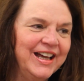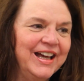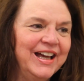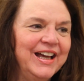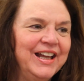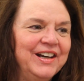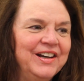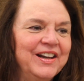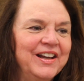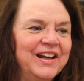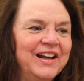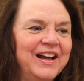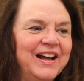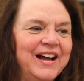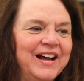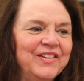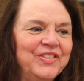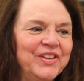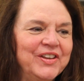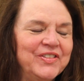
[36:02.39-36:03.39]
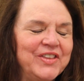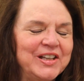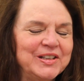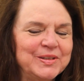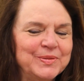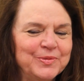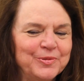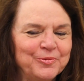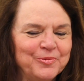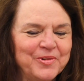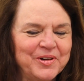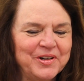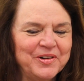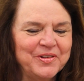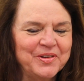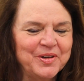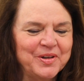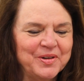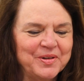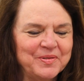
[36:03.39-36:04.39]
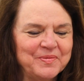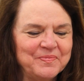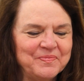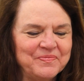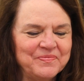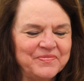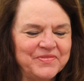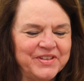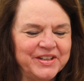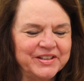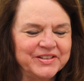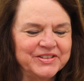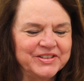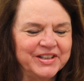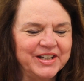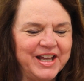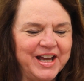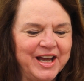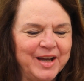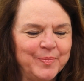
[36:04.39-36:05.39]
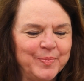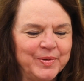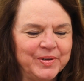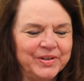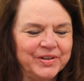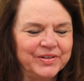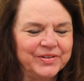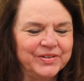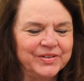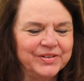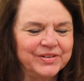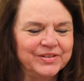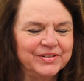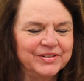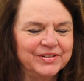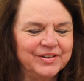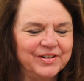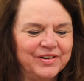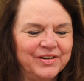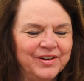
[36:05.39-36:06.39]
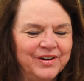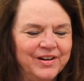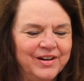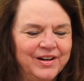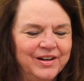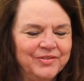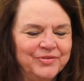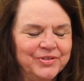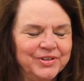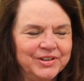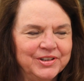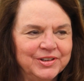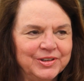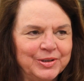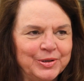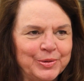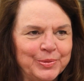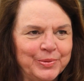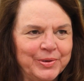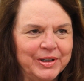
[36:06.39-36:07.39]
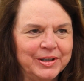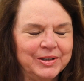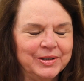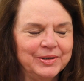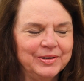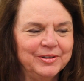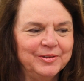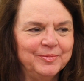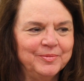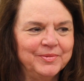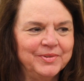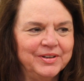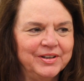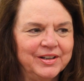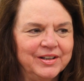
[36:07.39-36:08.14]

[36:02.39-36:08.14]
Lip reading: And I think that's one of the things that happens often in curriculum,